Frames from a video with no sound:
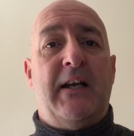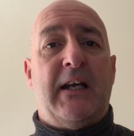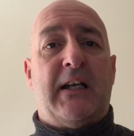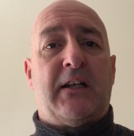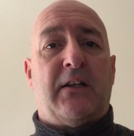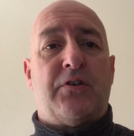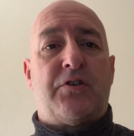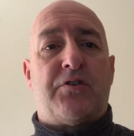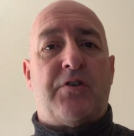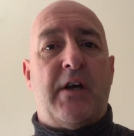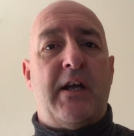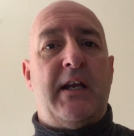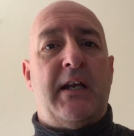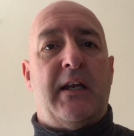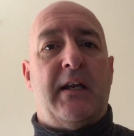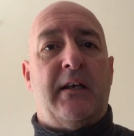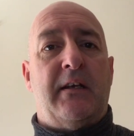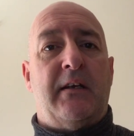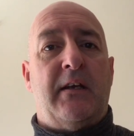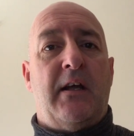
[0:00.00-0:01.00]
little
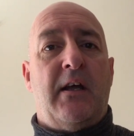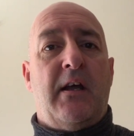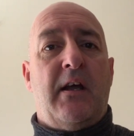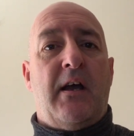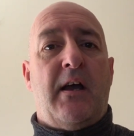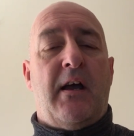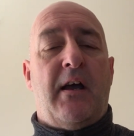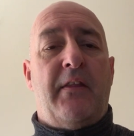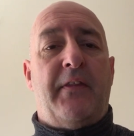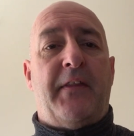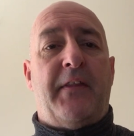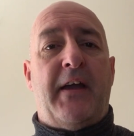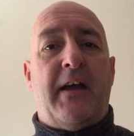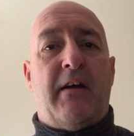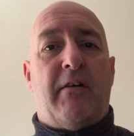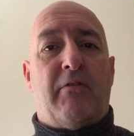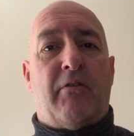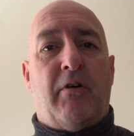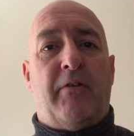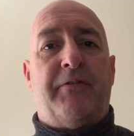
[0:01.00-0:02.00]
training, and they
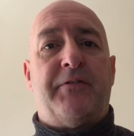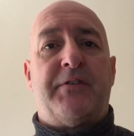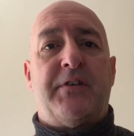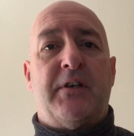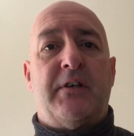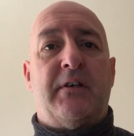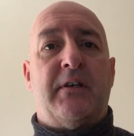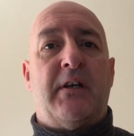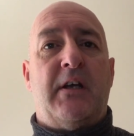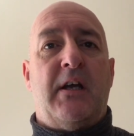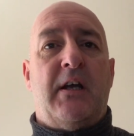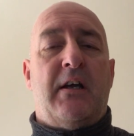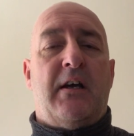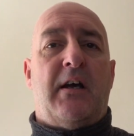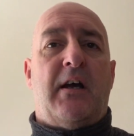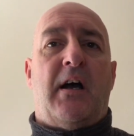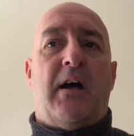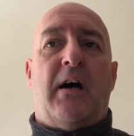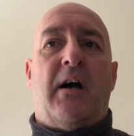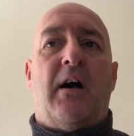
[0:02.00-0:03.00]
are often
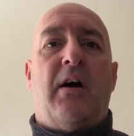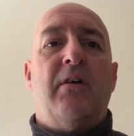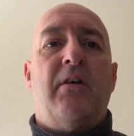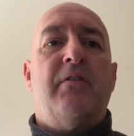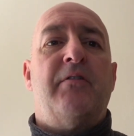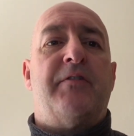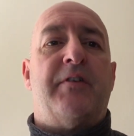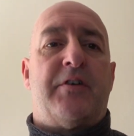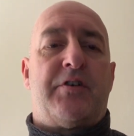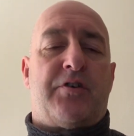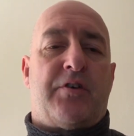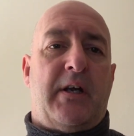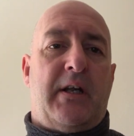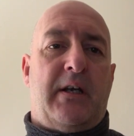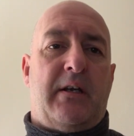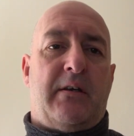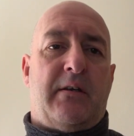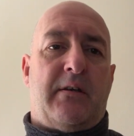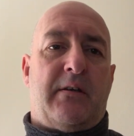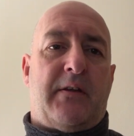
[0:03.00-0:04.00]

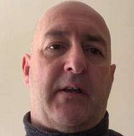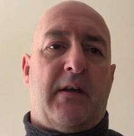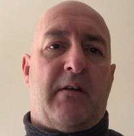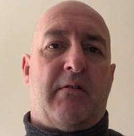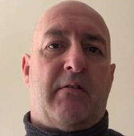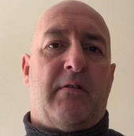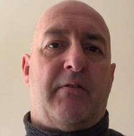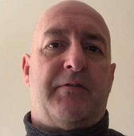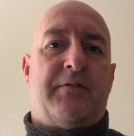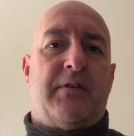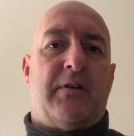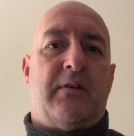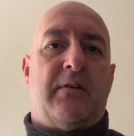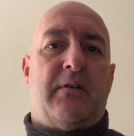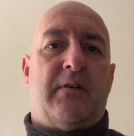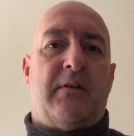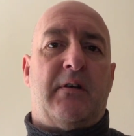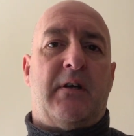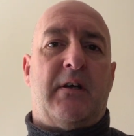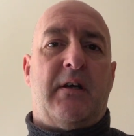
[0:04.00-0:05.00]
overtrained. They are
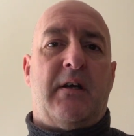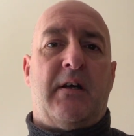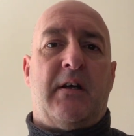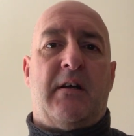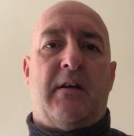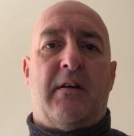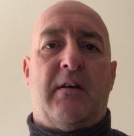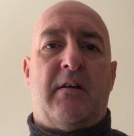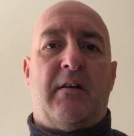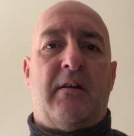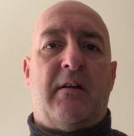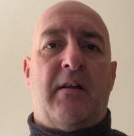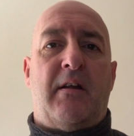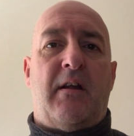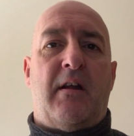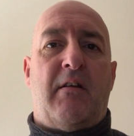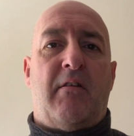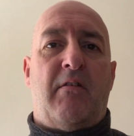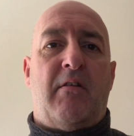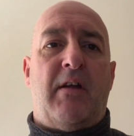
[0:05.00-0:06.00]
often
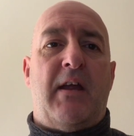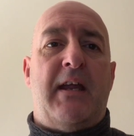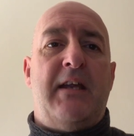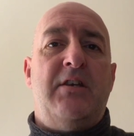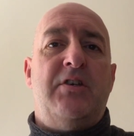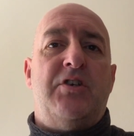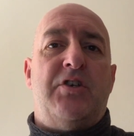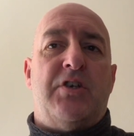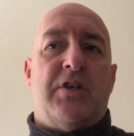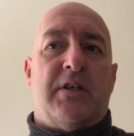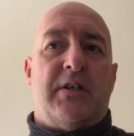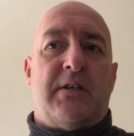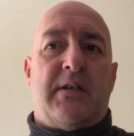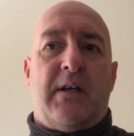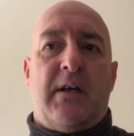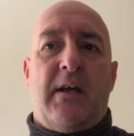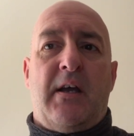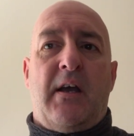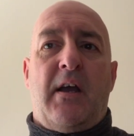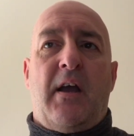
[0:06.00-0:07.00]
injured.
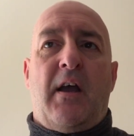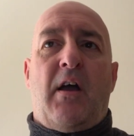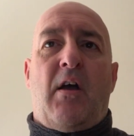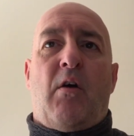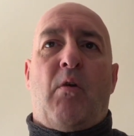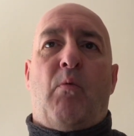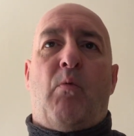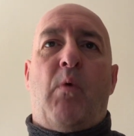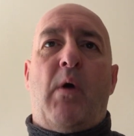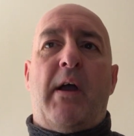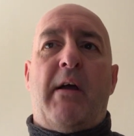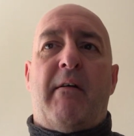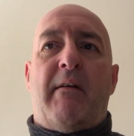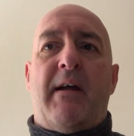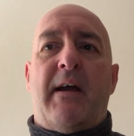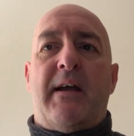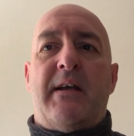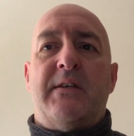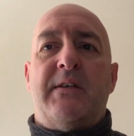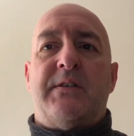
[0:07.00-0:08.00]

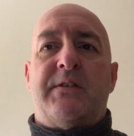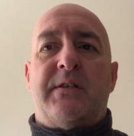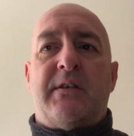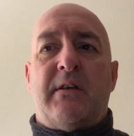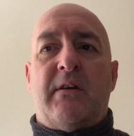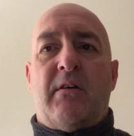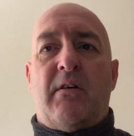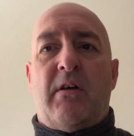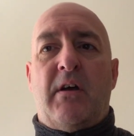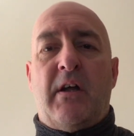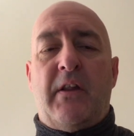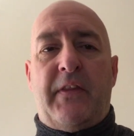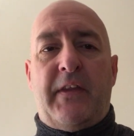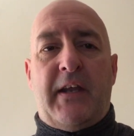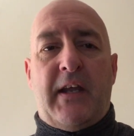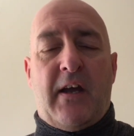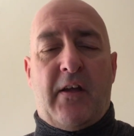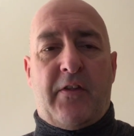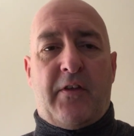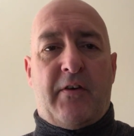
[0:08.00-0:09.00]
Whereas at
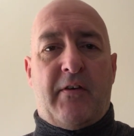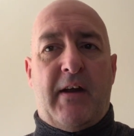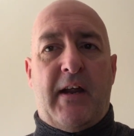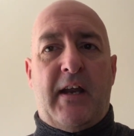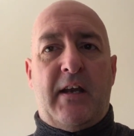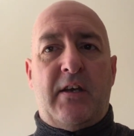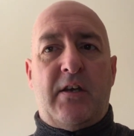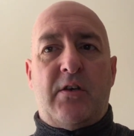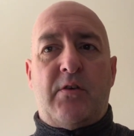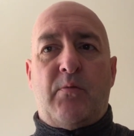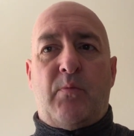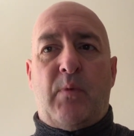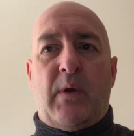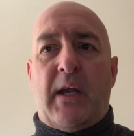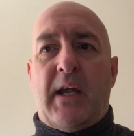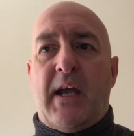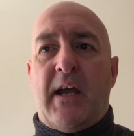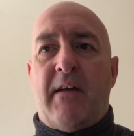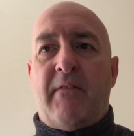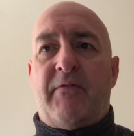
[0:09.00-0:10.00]
the other end,
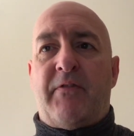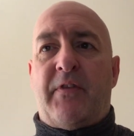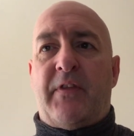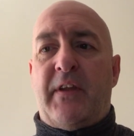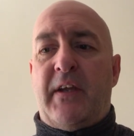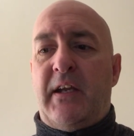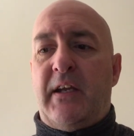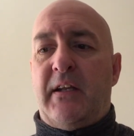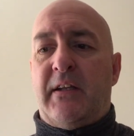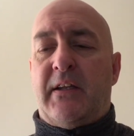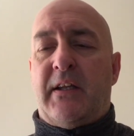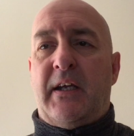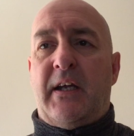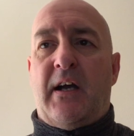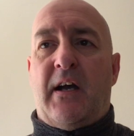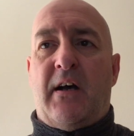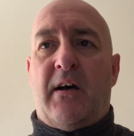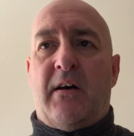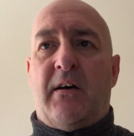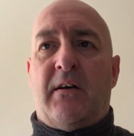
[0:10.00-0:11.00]
we have
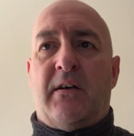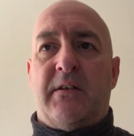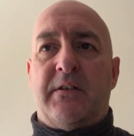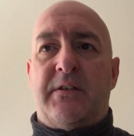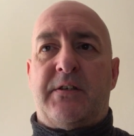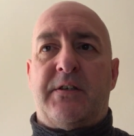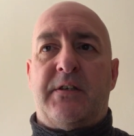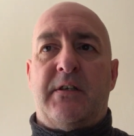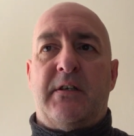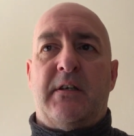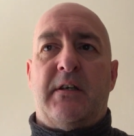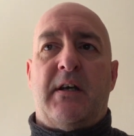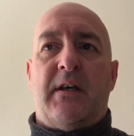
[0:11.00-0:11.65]
the heart